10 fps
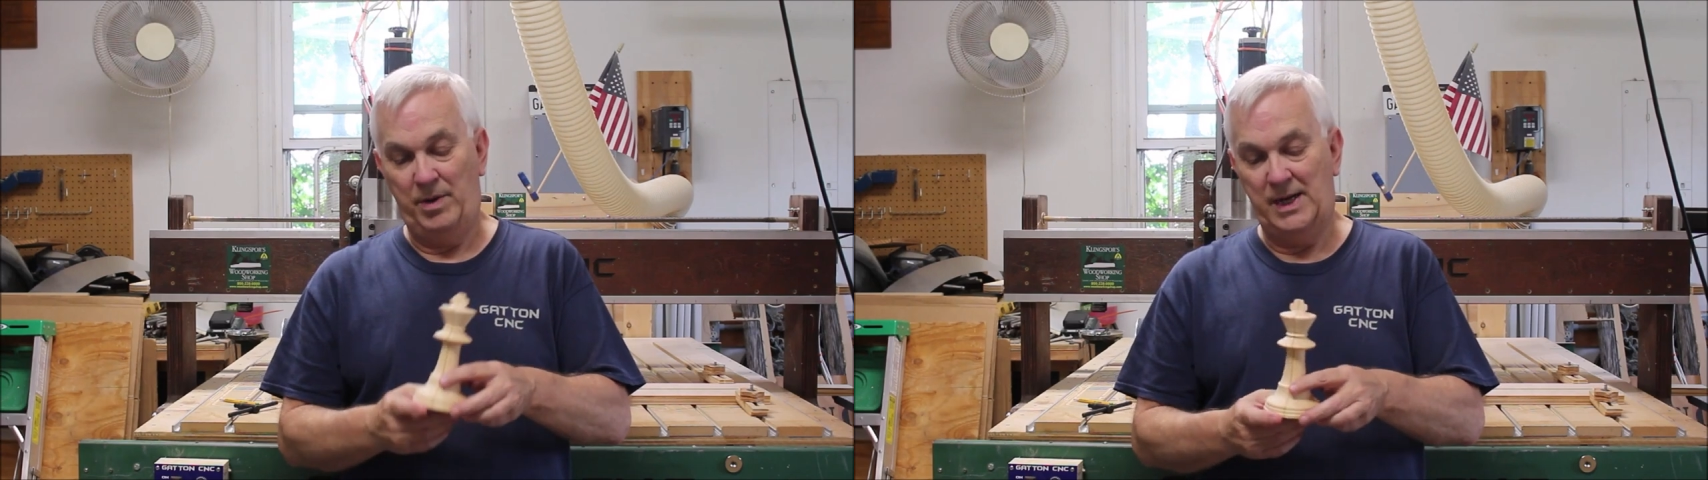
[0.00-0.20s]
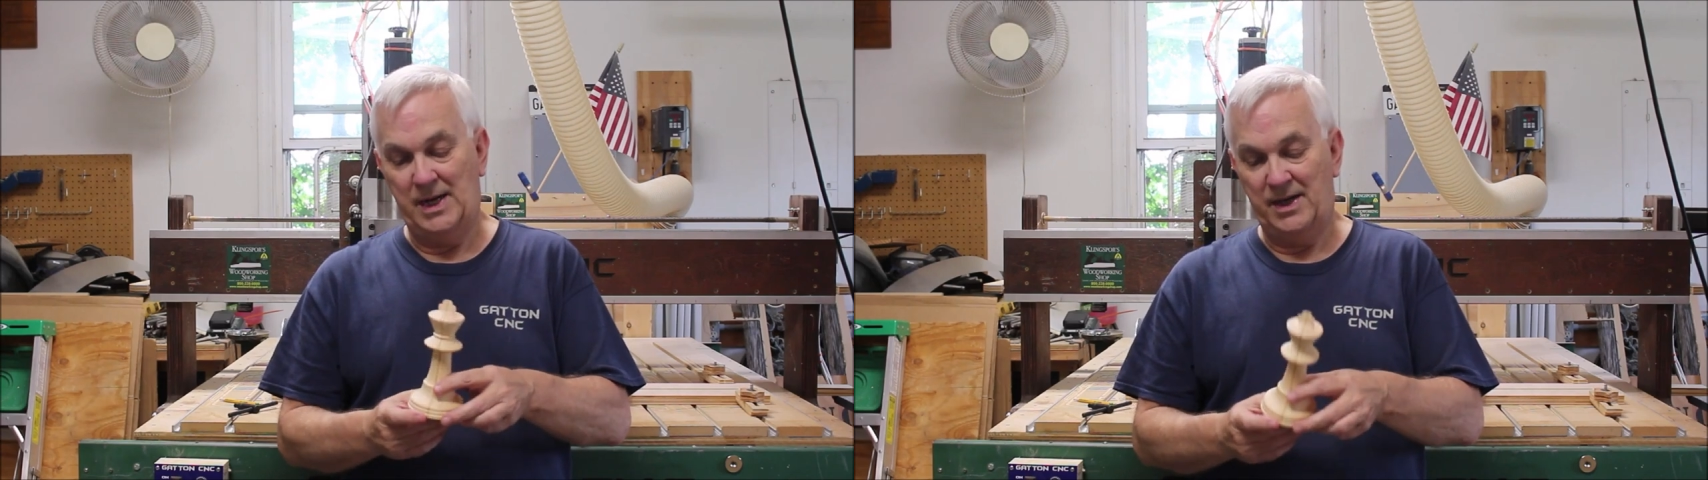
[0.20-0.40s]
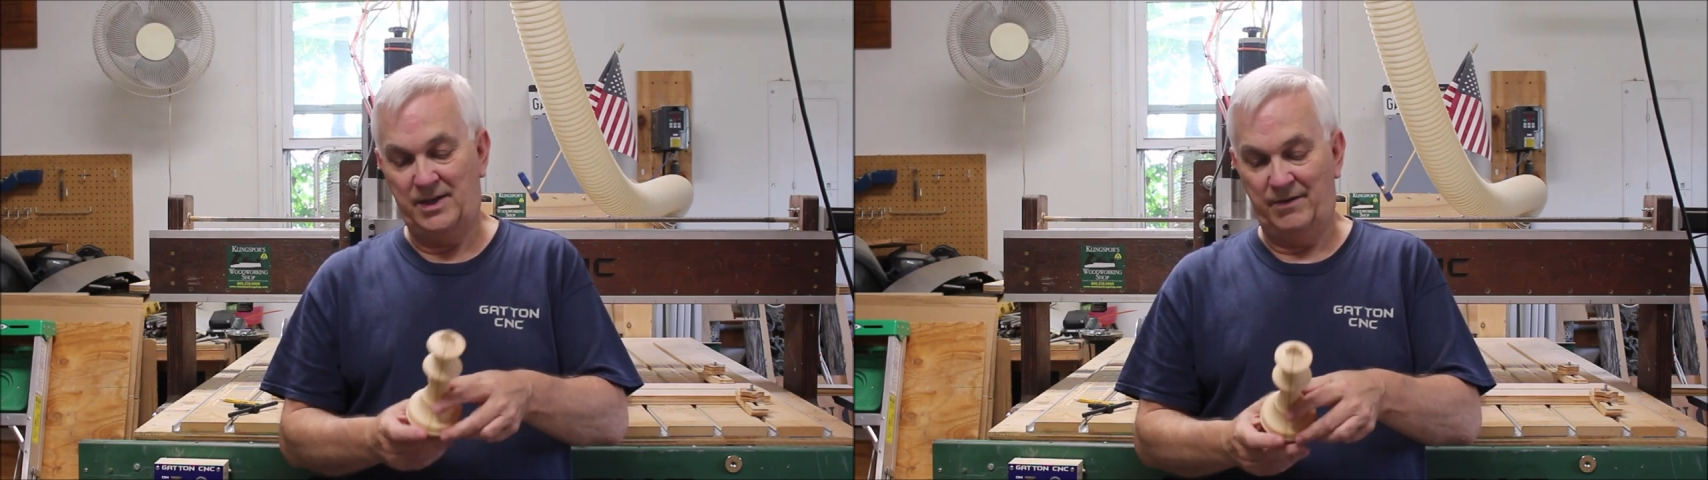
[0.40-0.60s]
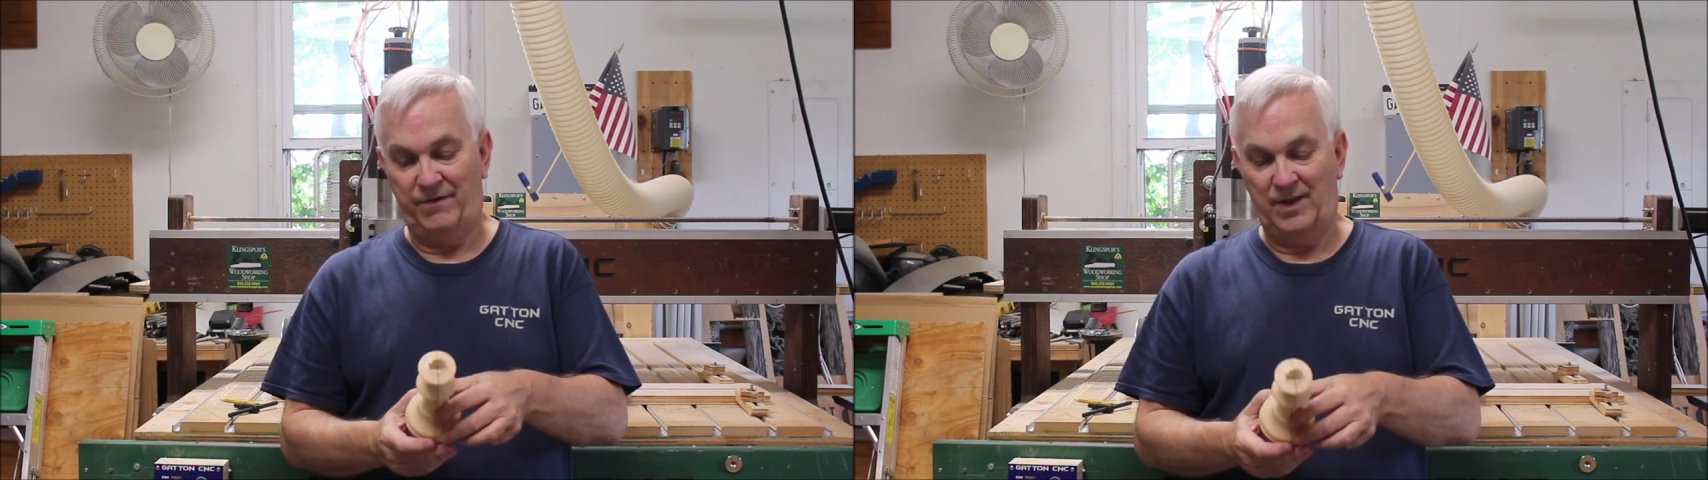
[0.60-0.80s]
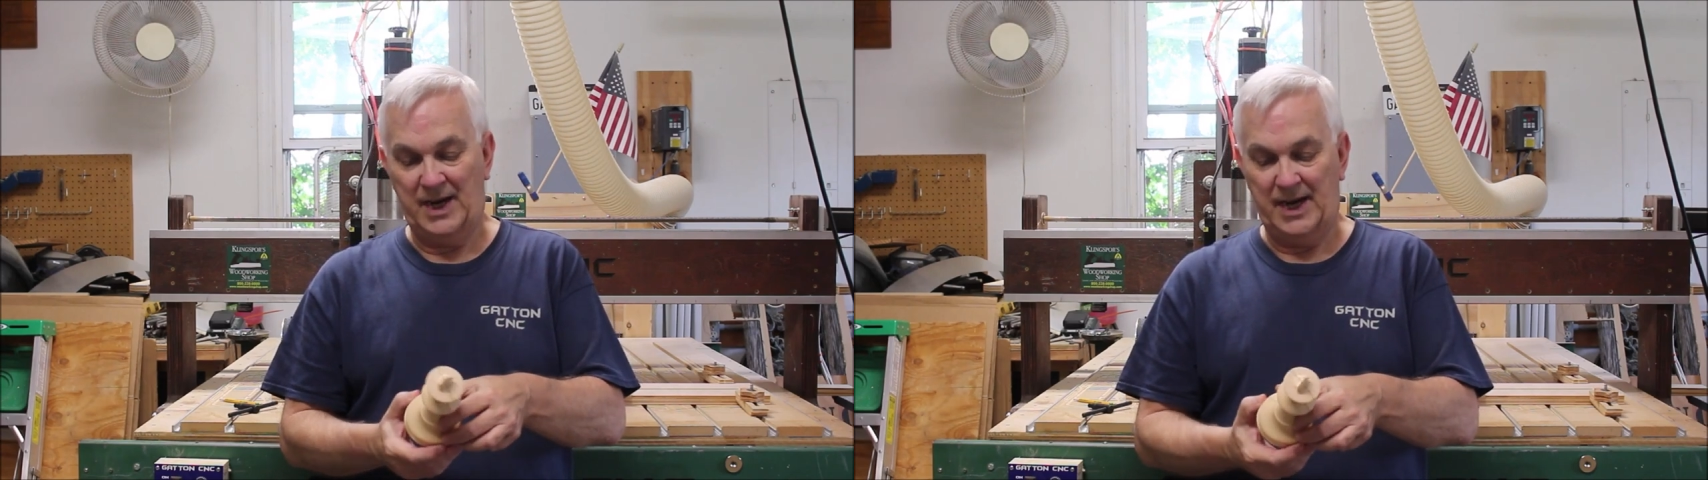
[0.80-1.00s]
be nice and
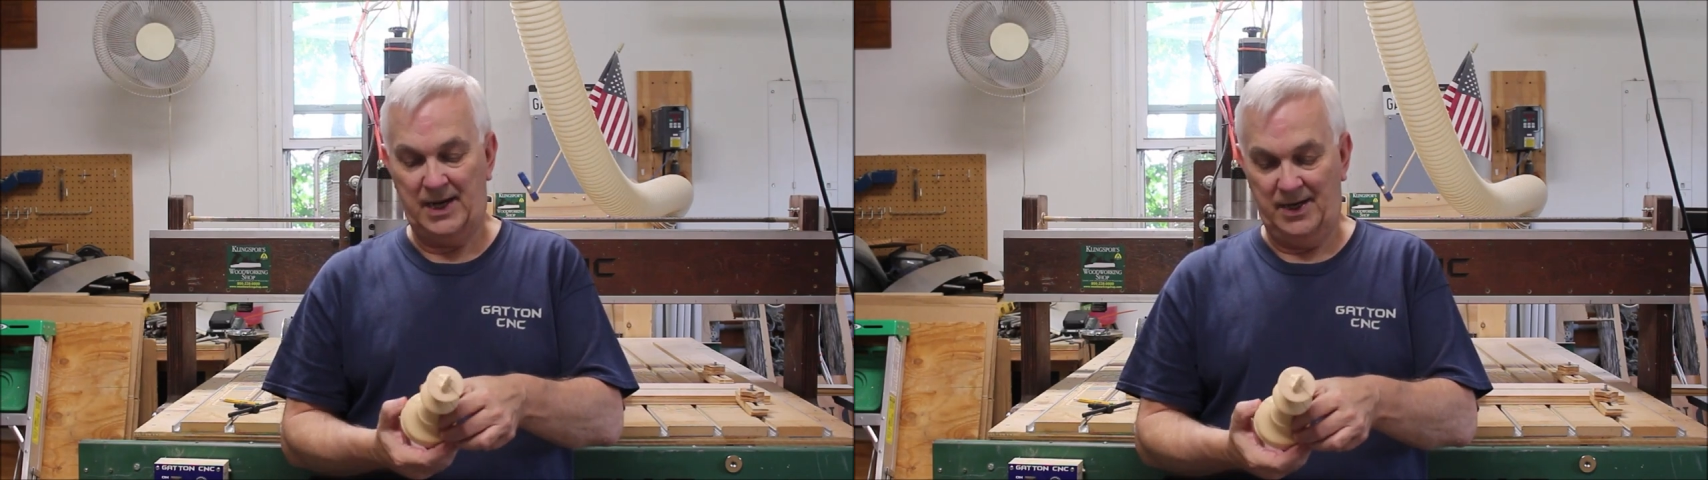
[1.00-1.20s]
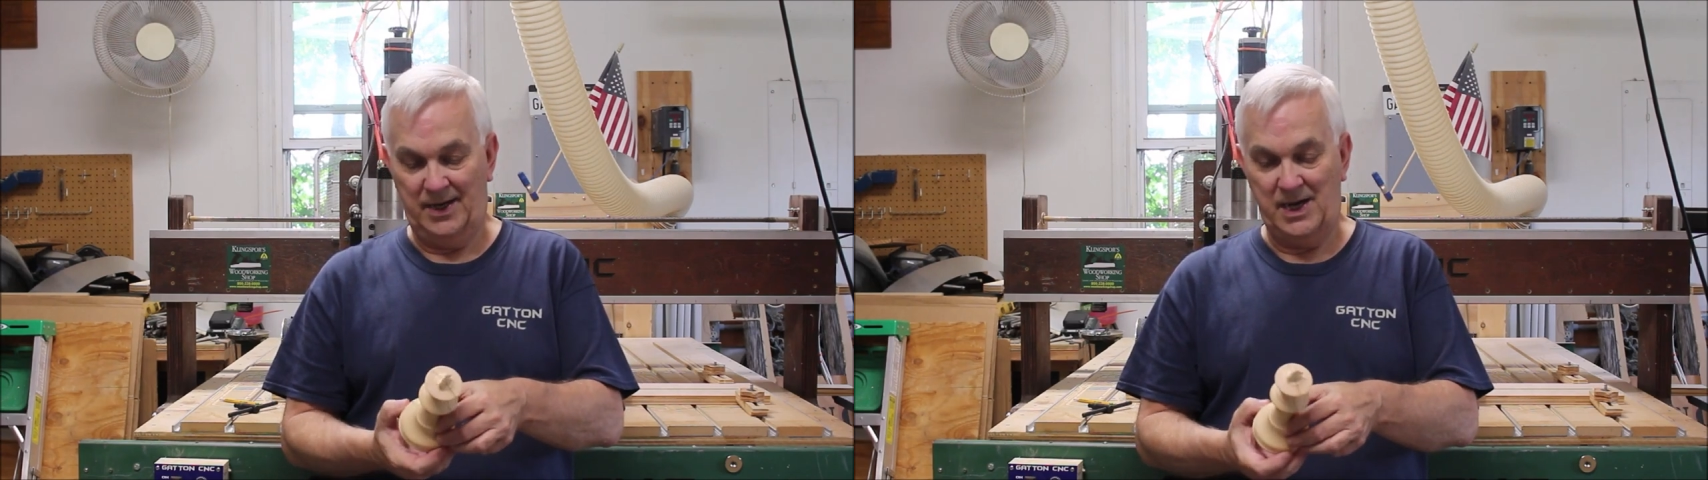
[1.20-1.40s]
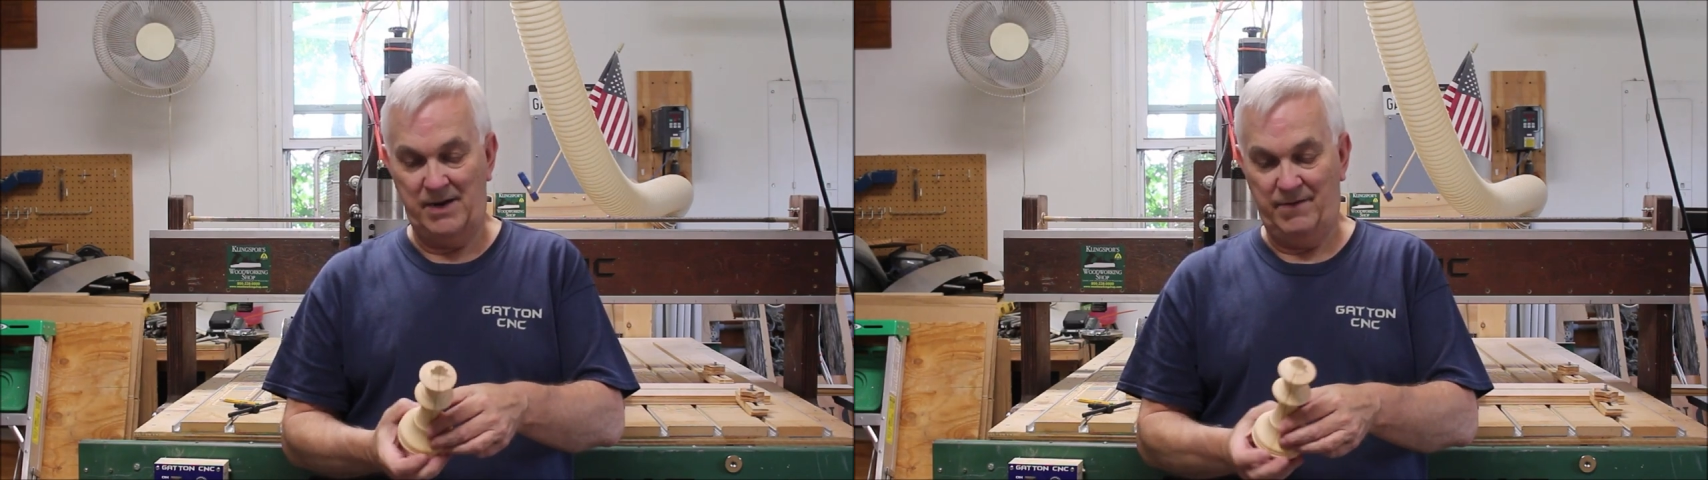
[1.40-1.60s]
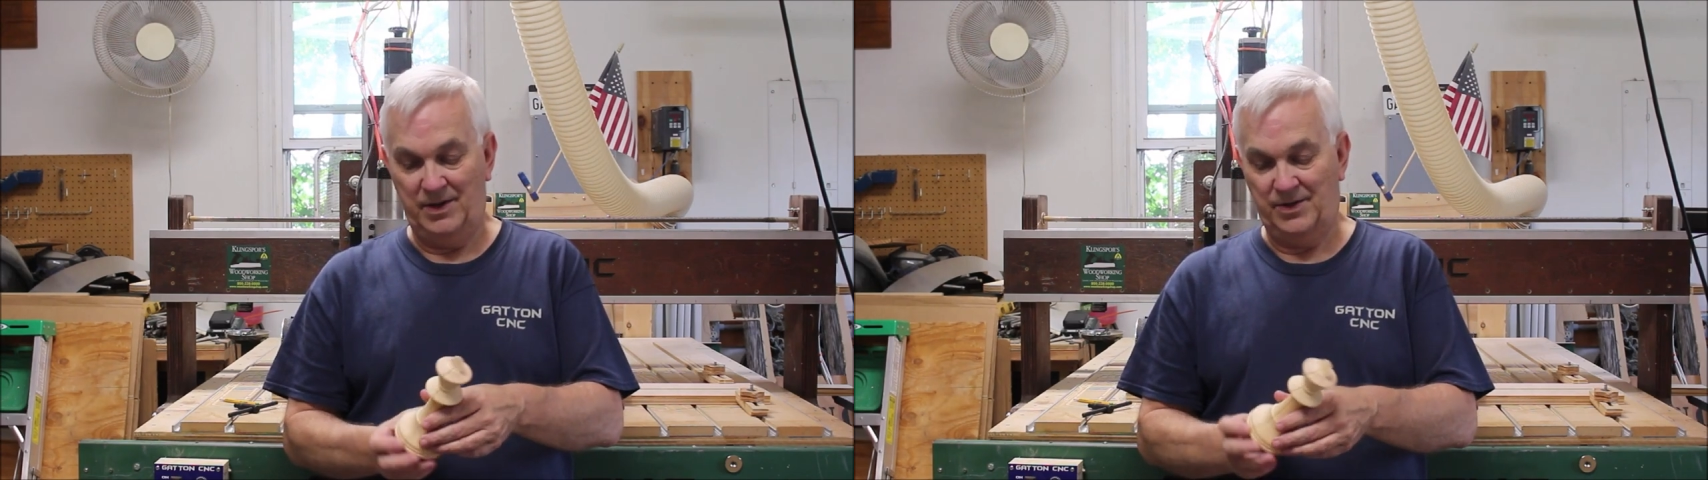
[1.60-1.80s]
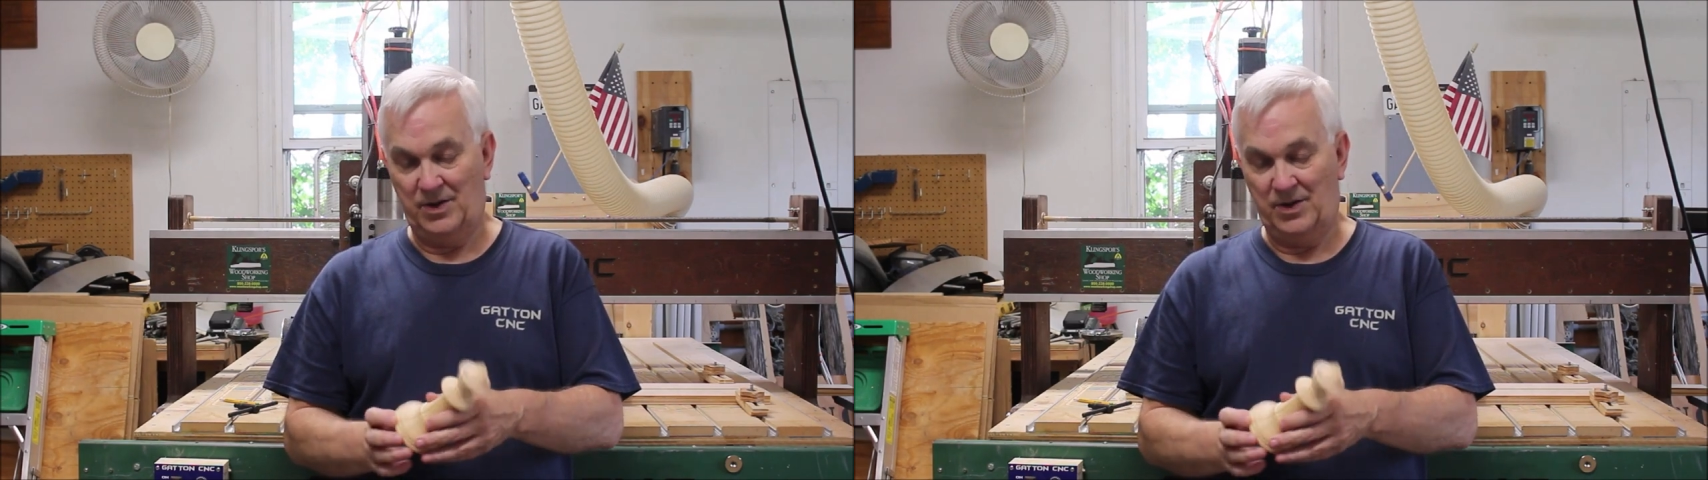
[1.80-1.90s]
flat and even.